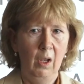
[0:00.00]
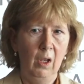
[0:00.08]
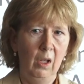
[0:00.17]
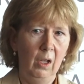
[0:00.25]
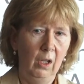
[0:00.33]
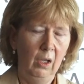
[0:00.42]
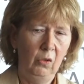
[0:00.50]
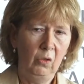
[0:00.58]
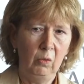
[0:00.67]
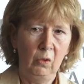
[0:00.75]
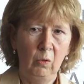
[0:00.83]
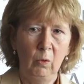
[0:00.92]
uh,
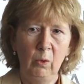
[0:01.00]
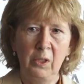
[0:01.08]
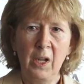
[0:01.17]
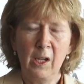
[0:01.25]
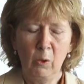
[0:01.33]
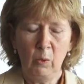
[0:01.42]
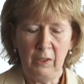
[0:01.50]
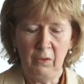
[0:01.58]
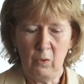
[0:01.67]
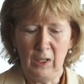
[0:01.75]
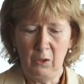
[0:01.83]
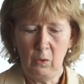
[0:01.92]
to, to look now and
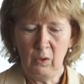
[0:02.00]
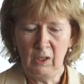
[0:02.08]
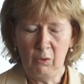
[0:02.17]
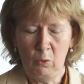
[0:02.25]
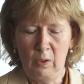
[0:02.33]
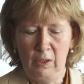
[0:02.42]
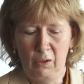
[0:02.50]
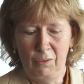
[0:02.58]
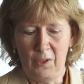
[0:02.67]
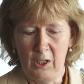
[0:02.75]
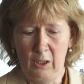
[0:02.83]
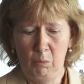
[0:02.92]
try to
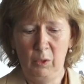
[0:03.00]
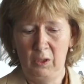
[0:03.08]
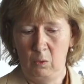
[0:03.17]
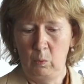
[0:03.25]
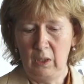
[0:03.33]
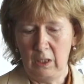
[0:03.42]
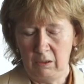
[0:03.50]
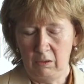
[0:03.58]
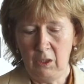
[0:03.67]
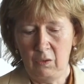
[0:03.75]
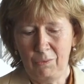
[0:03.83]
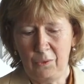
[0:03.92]
quantify, but we
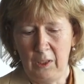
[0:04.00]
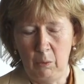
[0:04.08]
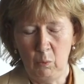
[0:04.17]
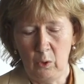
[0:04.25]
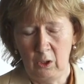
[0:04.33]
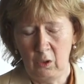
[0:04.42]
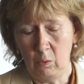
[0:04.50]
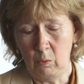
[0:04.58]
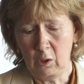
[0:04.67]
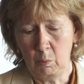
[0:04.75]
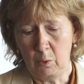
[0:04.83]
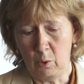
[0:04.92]
need a framework to
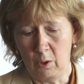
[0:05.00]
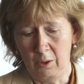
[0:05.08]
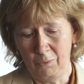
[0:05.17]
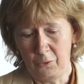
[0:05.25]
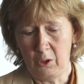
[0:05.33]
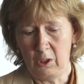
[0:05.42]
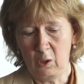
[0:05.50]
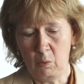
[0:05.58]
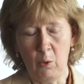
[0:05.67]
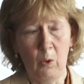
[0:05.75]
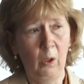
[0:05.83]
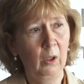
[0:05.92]
explore, further
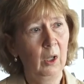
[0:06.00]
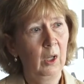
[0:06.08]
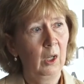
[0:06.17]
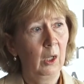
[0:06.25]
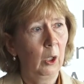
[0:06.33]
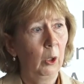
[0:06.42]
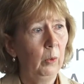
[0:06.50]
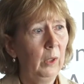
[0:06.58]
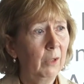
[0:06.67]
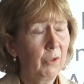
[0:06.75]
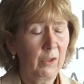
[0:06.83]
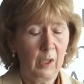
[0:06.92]
explore. We
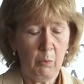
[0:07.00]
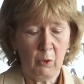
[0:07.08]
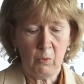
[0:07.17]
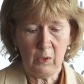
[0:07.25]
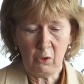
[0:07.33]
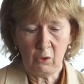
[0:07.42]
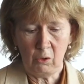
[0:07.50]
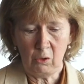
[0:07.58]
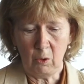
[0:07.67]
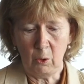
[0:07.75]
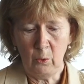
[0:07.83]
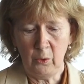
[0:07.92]
have a separate research
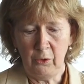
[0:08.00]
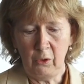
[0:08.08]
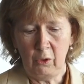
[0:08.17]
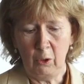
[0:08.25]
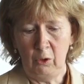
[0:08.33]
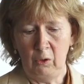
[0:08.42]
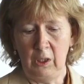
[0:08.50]
goal on the social